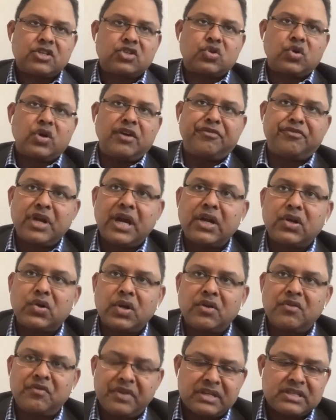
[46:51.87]
So if you
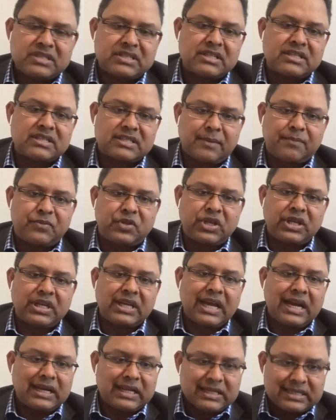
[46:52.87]
had to invest in
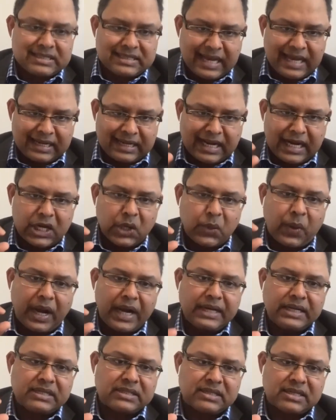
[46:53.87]
something, it is that kind of
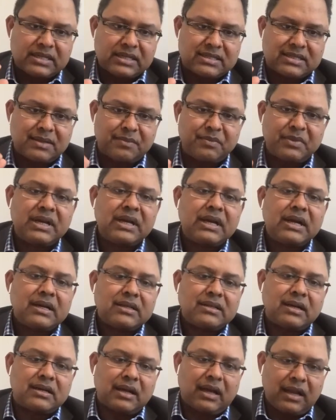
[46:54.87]
IT system
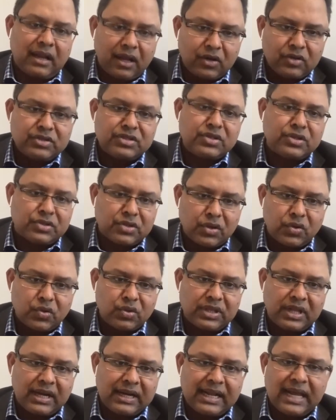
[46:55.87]
that allows you
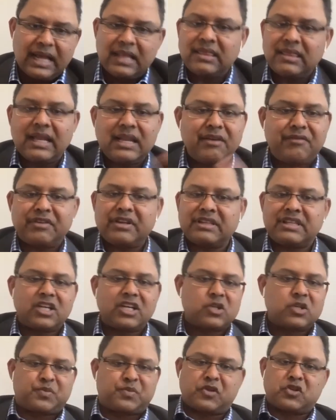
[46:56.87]
to do that. And then
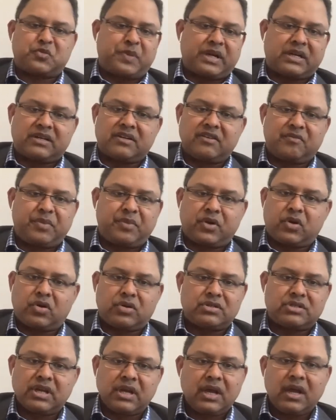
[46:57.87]
everything is prospective
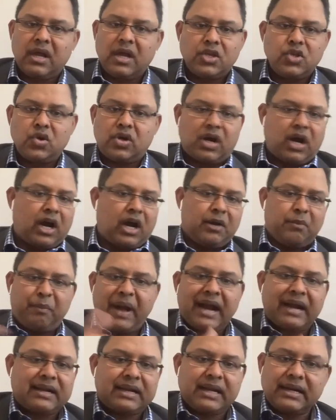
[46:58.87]
because you can't